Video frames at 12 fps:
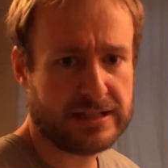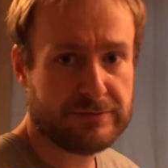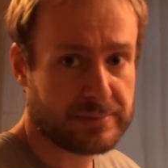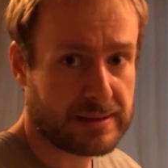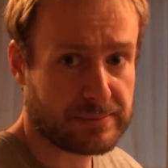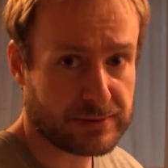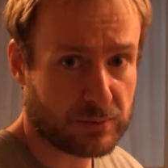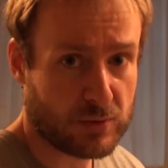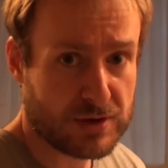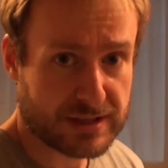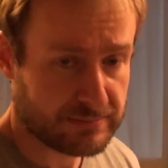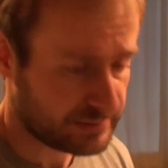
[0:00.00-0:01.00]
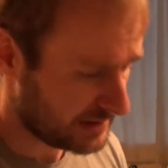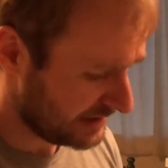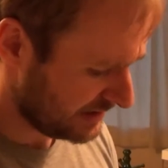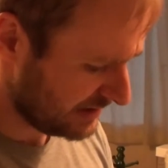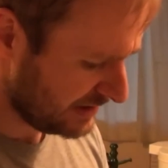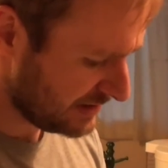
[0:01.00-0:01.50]
even people that work in
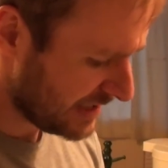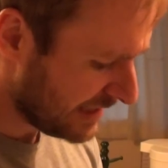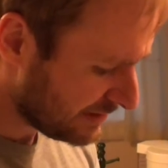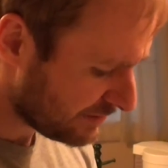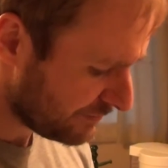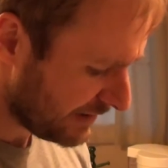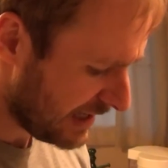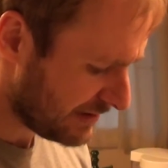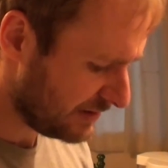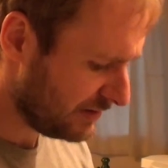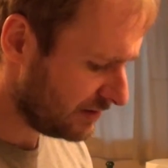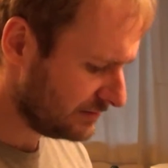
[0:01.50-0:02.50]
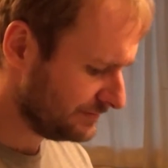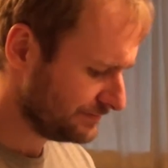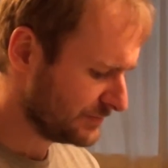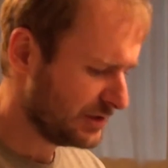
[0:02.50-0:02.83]
places, you tend to find they're not